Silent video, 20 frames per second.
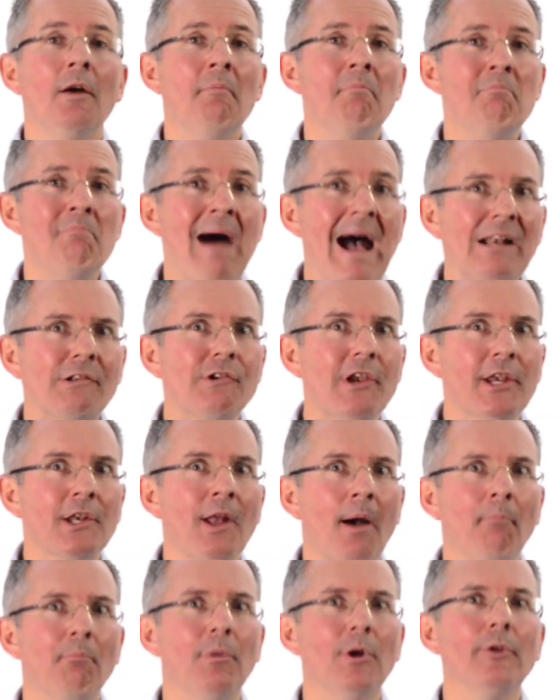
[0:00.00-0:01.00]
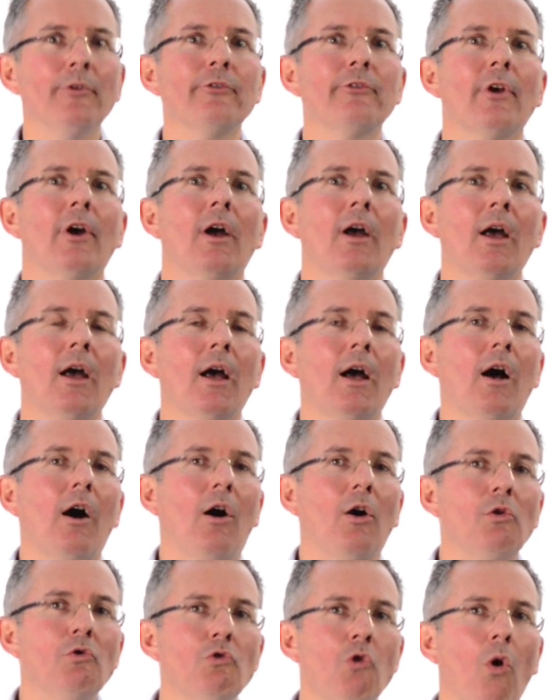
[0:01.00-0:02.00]
Magic numbers
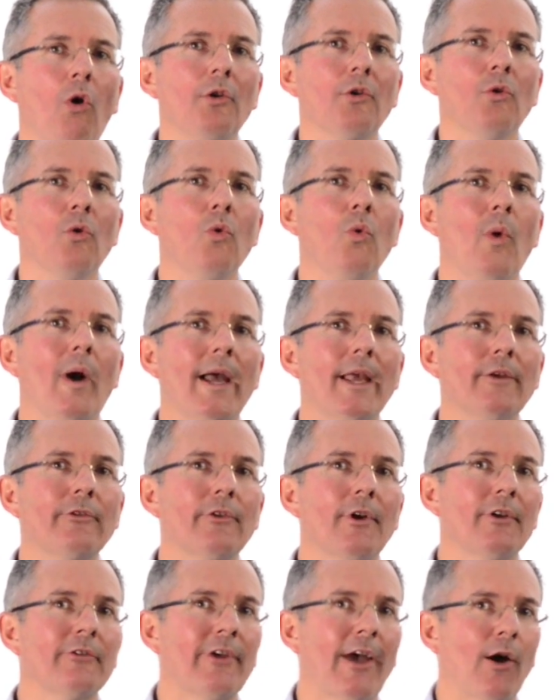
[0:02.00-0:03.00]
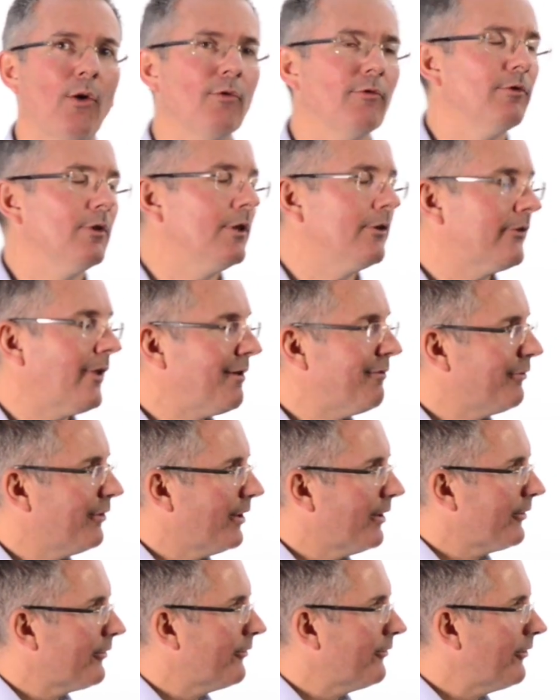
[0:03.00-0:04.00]
are not always as helpful as they
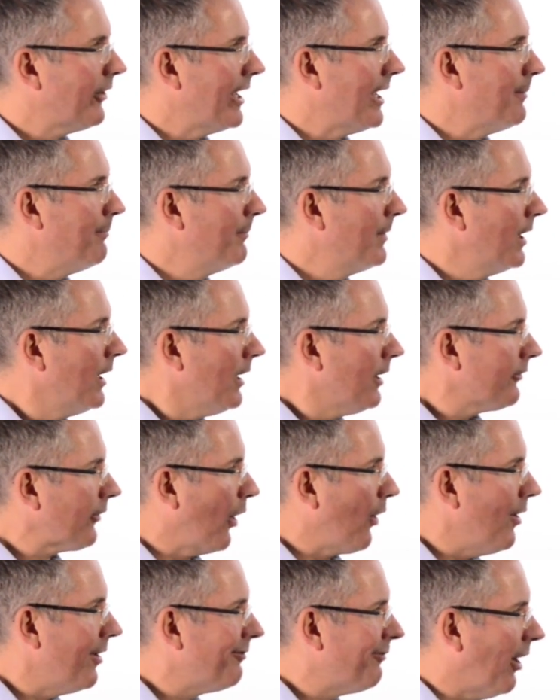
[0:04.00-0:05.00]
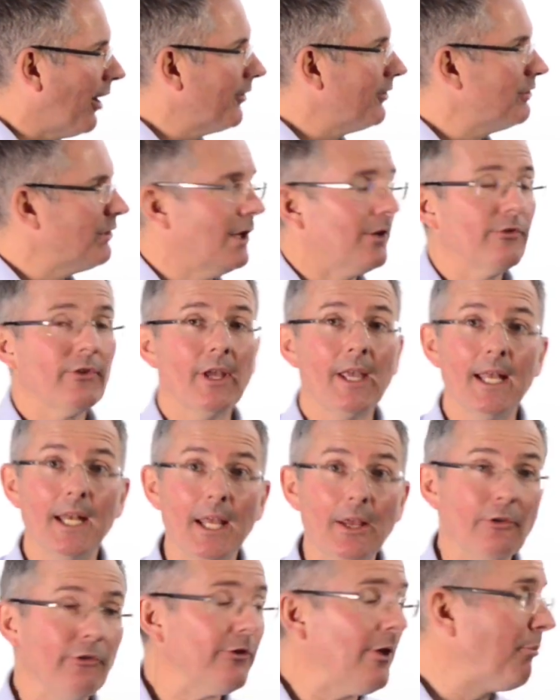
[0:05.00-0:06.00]
first seem. So, advantages. It
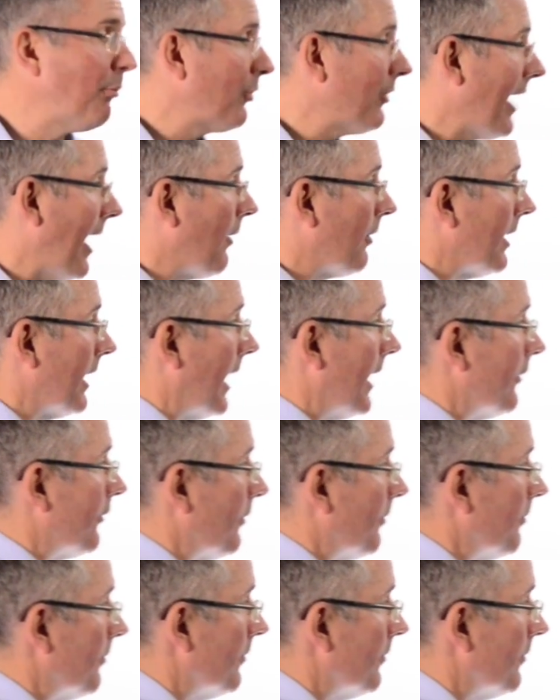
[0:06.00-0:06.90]
is simple to calculate.